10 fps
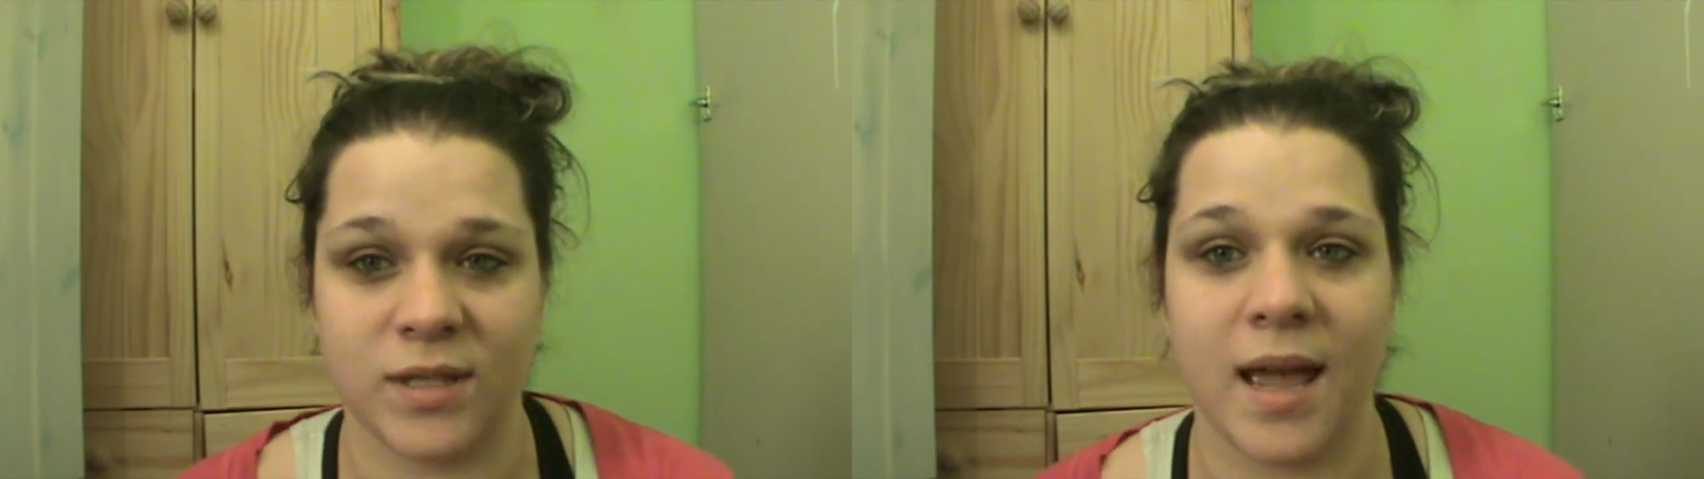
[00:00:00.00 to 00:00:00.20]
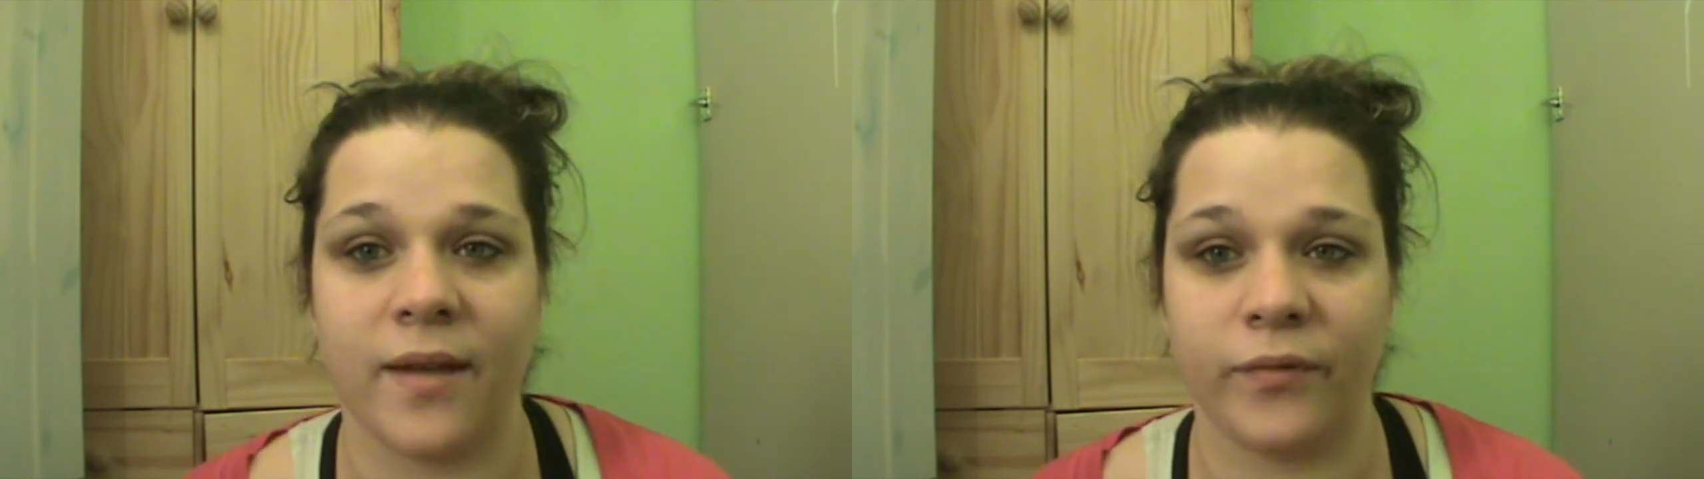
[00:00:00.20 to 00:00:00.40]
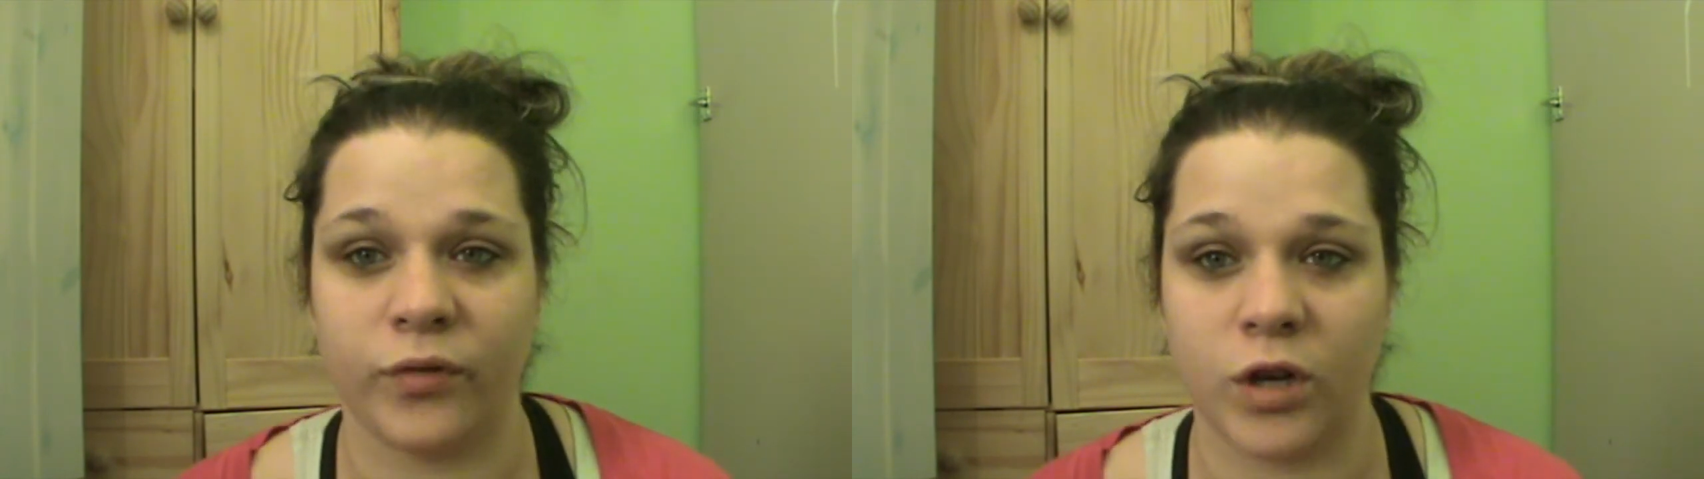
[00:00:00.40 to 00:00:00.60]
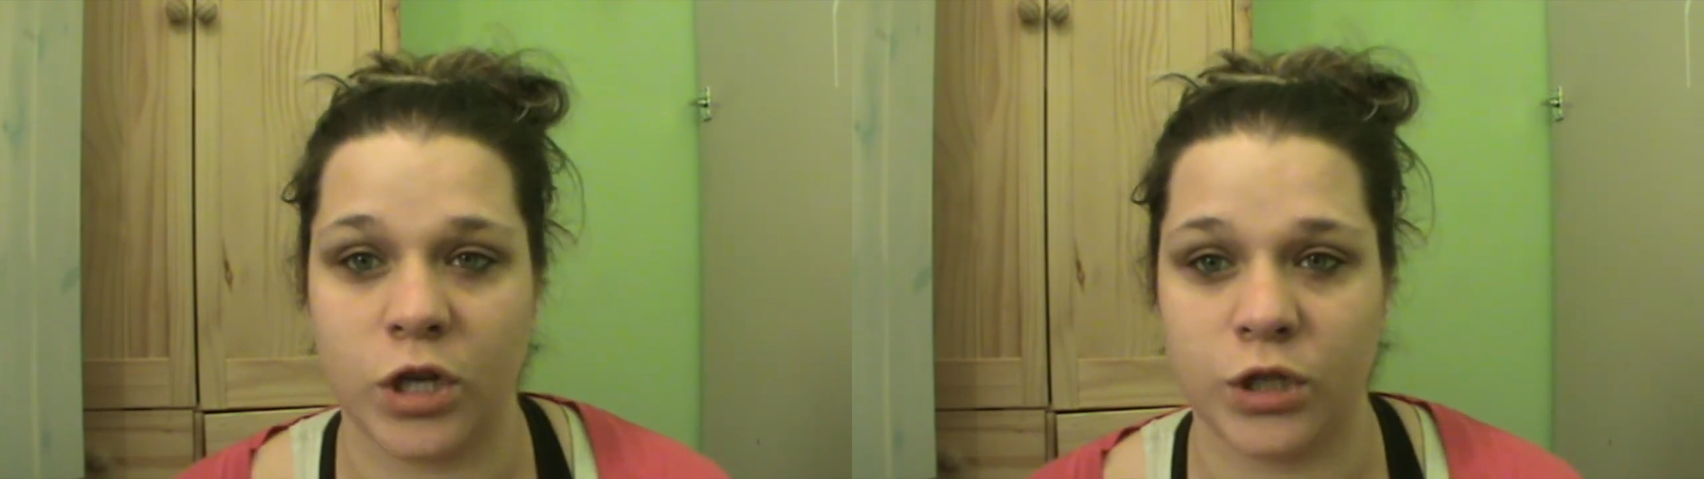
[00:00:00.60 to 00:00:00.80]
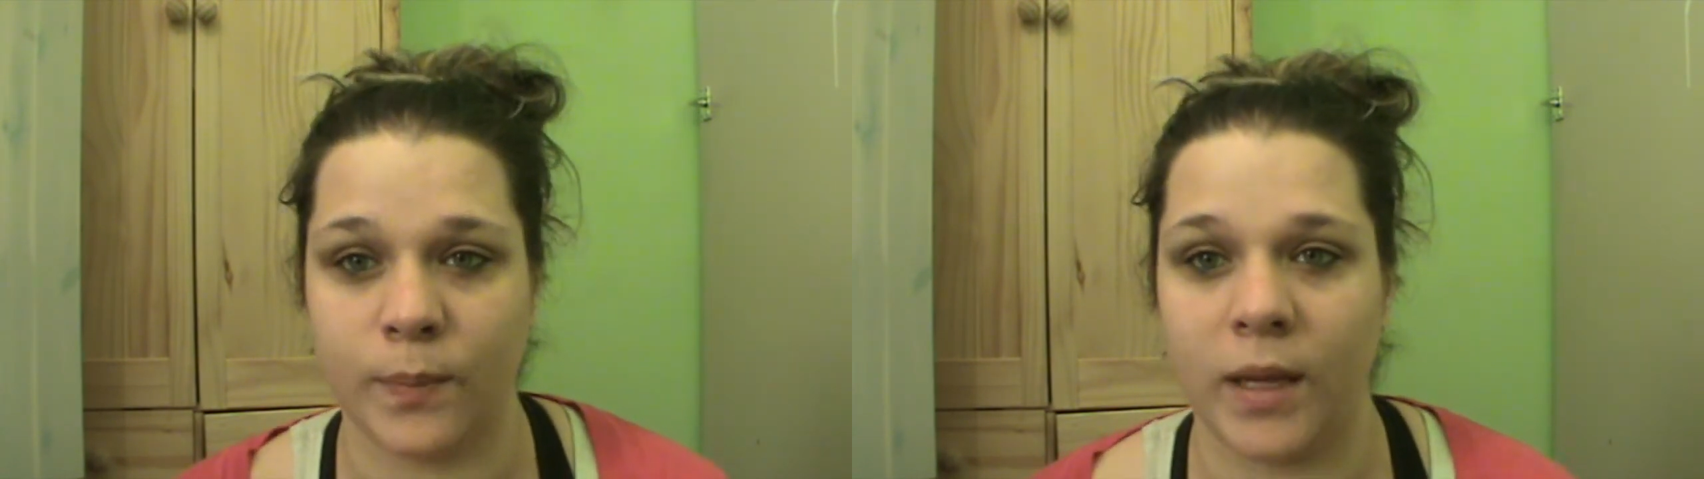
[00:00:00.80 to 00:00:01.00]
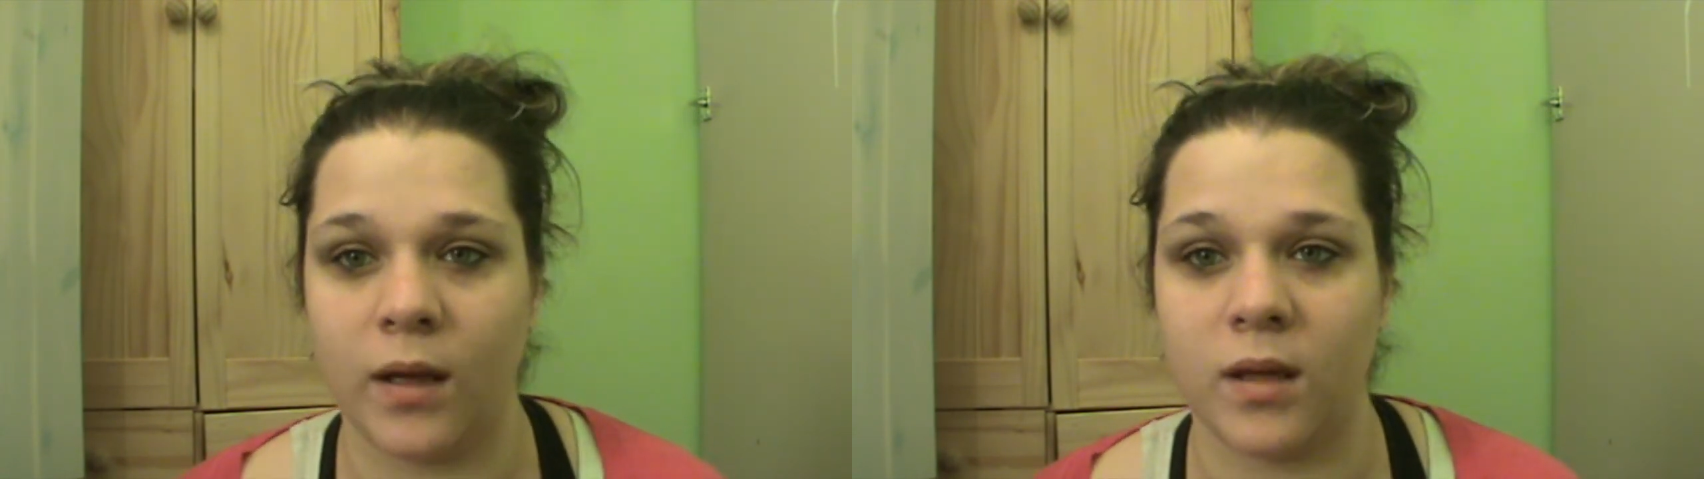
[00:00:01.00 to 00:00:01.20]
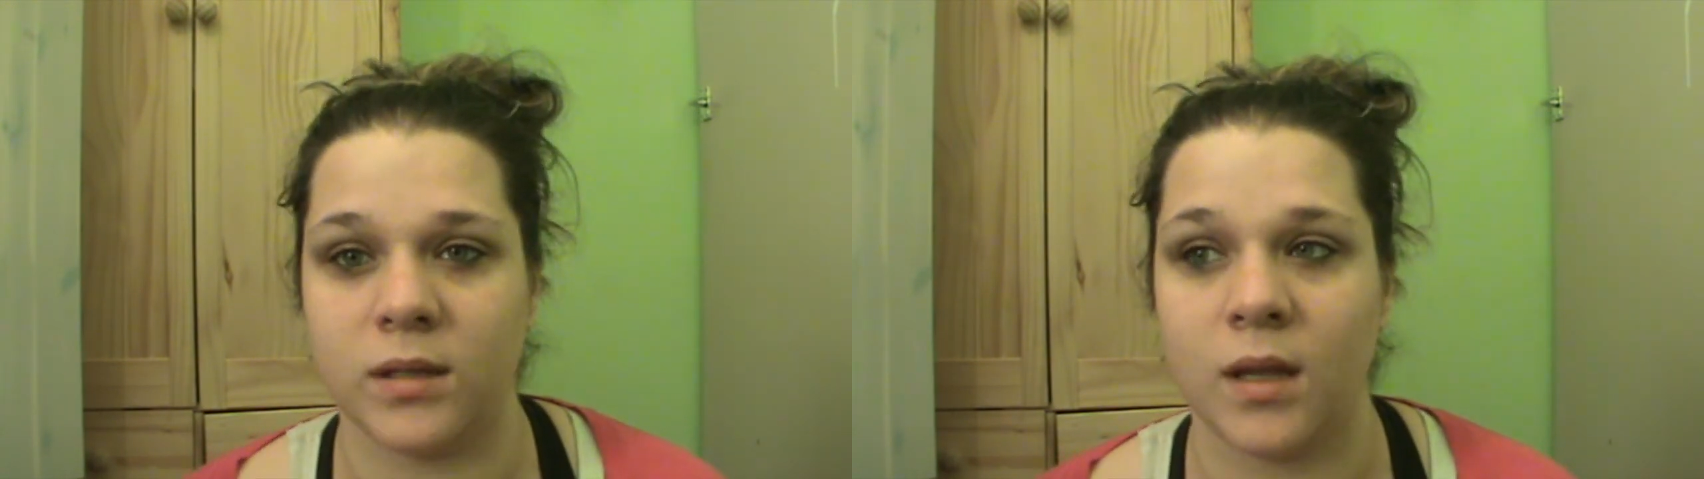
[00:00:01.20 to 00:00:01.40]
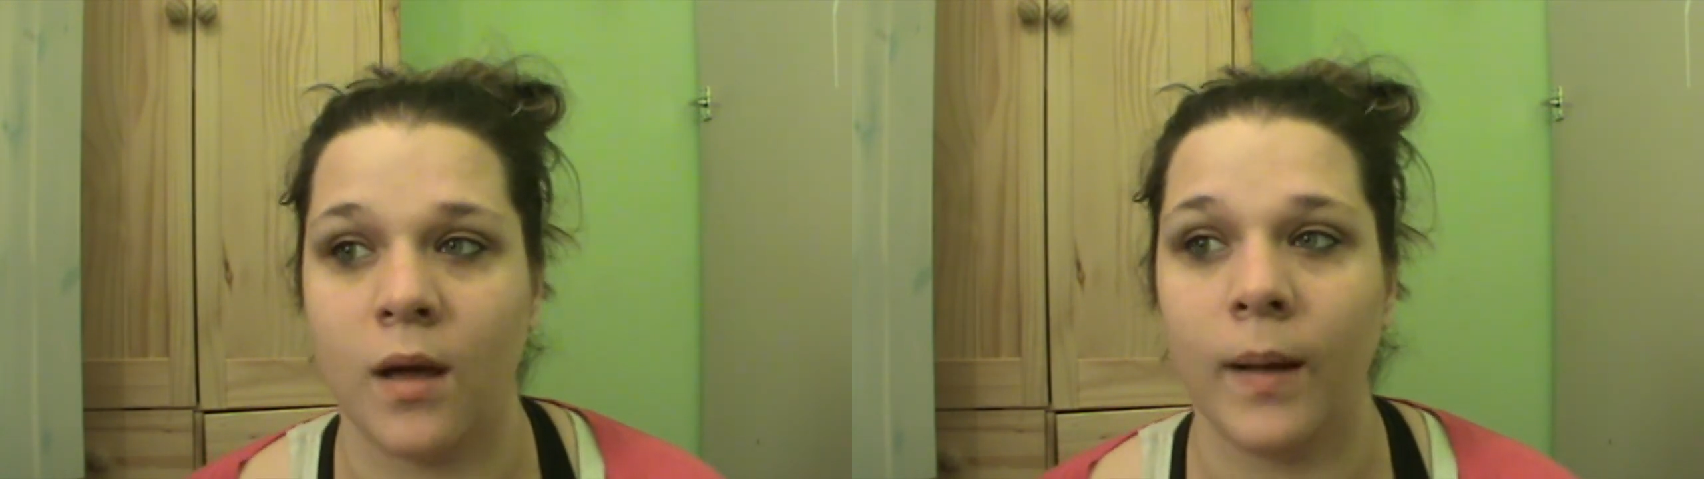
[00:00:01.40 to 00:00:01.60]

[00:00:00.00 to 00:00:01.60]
time for us, because